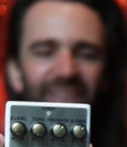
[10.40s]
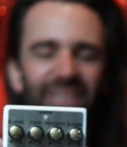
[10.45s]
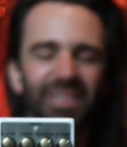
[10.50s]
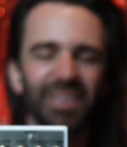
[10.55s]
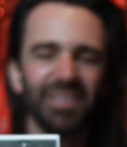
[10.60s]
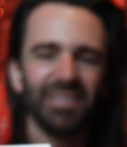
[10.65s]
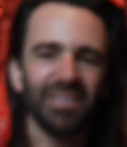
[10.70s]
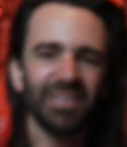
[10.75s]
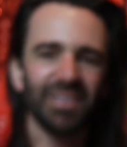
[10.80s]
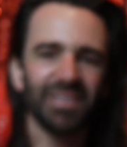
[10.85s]

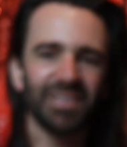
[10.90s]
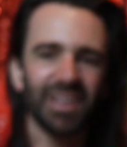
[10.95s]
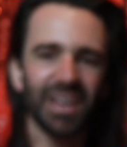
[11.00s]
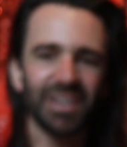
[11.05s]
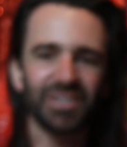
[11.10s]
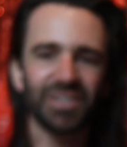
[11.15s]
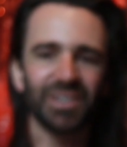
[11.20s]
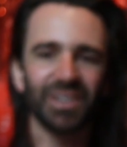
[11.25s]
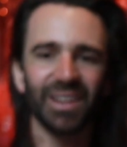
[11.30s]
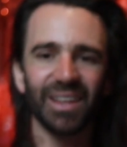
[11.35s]
This is
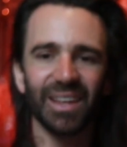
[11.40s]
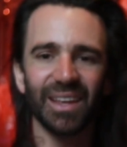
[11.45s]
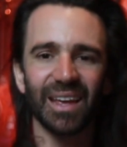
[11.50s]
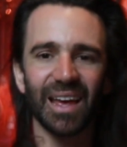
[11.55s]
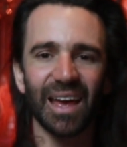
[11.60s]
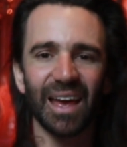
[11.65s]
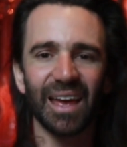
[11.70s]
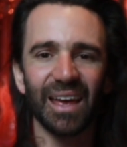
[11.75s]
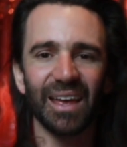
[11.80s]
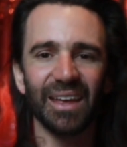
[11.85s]

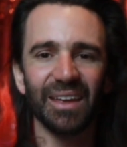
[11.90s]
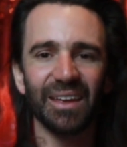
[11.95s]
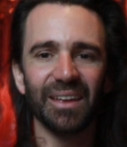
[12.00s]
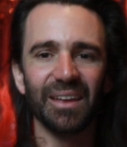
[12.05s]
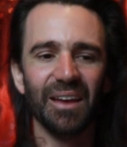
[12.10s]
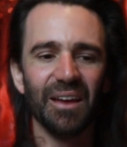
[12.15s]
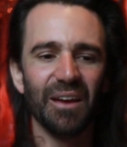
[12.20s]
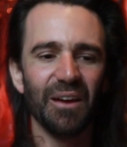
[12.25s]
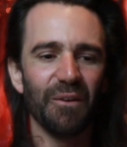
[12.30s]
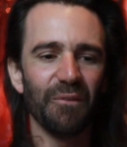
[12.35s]
essentially
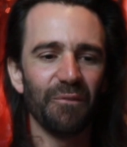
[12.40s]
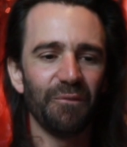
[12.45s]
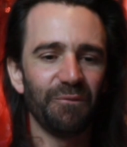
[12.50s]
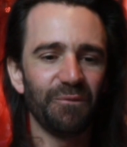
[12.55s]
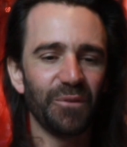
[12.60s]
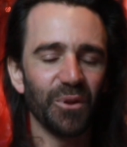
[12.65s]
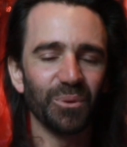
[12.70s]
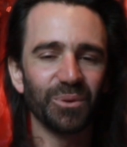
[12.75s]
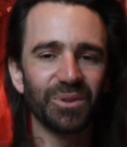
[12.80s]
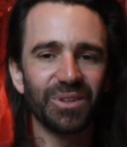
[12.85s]
a
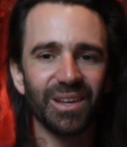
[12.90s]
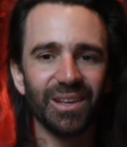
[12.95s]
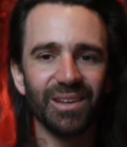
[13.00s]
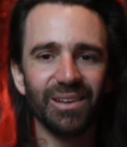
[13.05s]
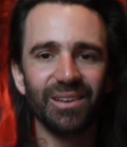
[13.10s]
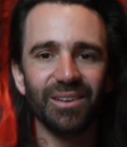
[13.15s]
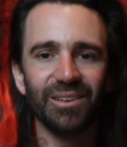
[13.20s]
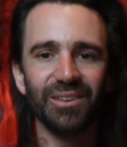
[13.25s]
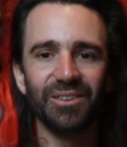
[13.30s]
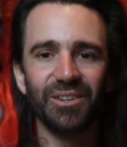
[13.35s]

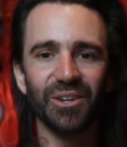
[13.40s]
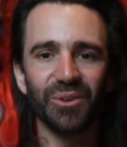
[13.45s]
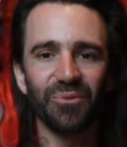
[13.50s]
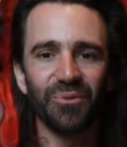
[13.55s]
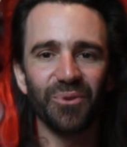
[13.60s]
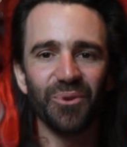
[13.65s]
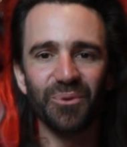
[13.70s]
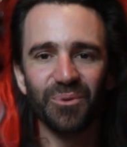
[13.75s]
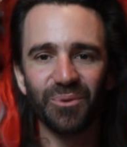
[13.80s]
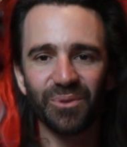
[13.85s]
filtered,
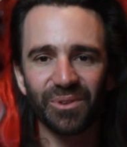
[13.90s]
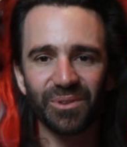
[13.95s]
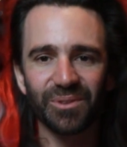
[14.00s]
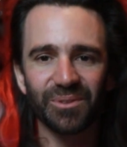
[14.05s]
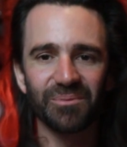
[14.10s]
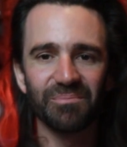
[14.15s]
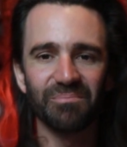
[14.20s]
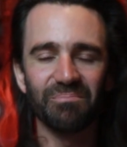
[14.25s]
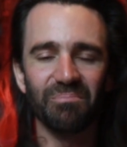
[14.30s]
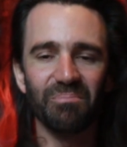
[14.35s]
diffuse,
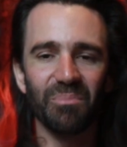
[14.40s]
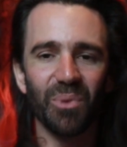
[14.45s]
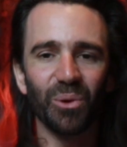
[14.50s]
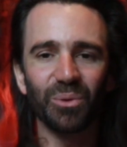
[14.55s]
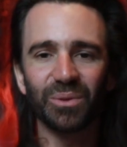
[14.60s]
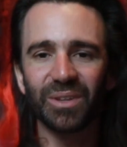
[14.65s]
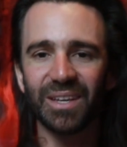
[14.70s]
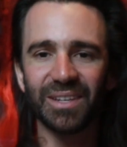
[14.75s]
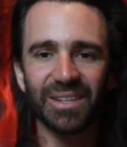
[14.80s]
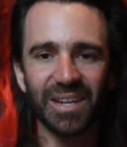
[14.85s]

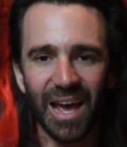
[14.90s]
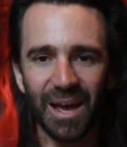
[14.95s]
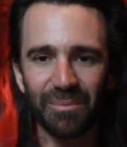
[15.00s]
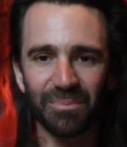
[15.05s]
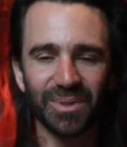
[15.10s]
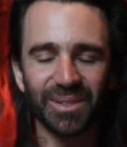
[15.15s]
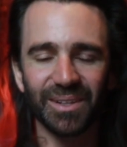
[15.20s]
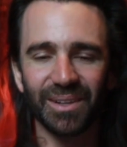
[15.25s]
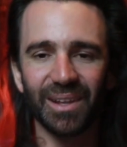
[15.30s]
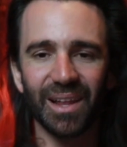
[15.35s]

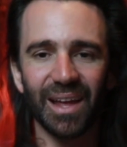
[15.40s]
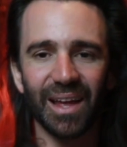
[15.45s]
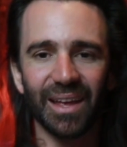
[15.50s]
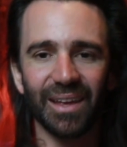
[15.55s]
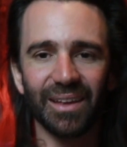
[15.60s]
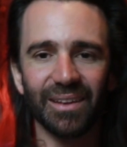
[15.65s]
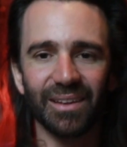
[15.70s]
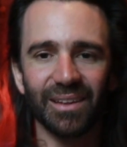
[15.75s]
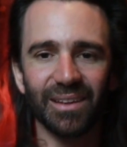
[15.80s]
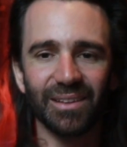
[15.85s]
multi-tap
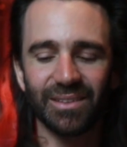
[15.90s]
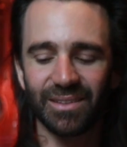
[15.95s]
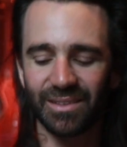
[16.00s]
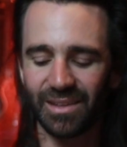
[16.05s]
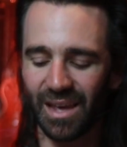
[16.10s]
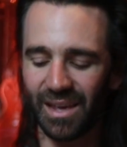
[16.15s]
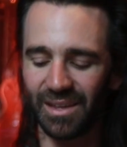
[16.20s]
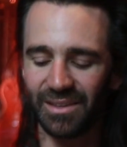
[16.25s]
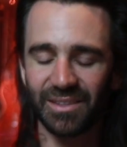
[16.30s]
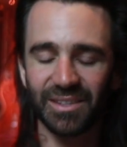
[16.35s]
delay.
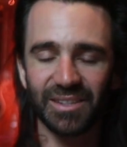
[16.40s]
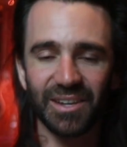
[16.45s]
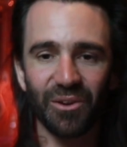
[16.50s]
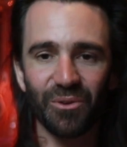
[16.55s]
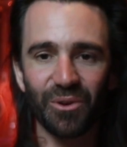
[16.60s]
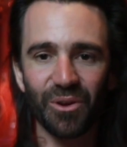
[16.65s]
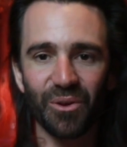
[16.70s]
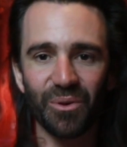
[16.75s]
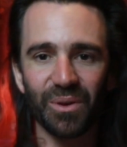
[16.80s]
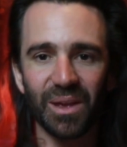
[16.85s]
It's a
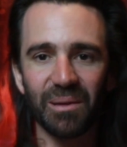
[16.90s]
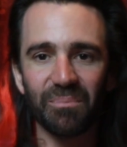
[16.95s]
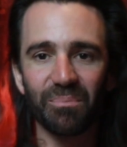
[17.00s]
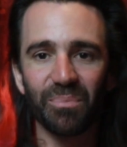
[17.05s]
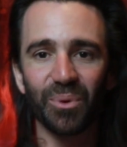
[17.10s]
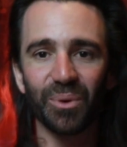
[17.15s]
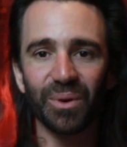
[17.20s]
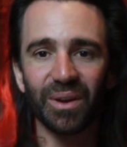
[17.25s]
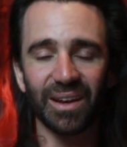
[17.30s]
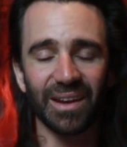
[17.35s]
stereo
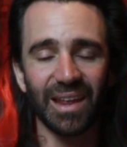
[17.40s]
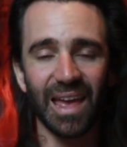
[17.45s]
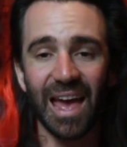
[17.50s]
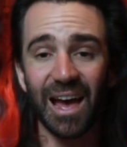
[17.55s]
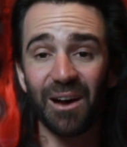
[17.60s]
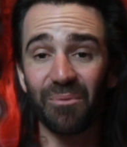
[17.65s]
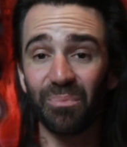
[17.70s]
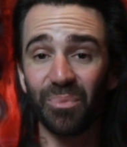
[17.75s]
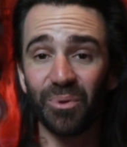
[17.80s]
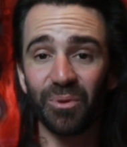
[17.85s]
input and
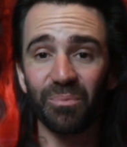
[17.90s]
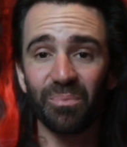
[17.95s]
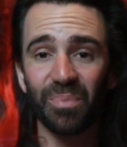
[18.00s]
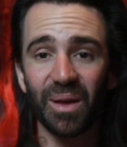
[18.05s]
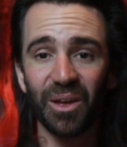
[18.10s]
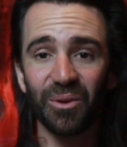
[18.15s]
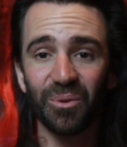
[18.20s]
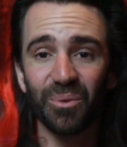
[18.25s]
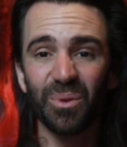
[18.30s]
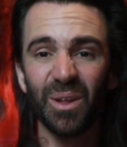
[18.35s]
output
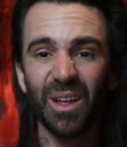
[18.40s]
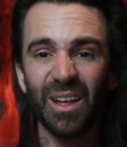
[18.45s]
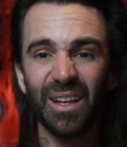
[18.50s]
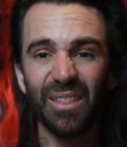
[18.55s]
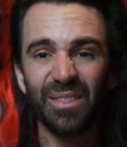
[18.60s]
pedal.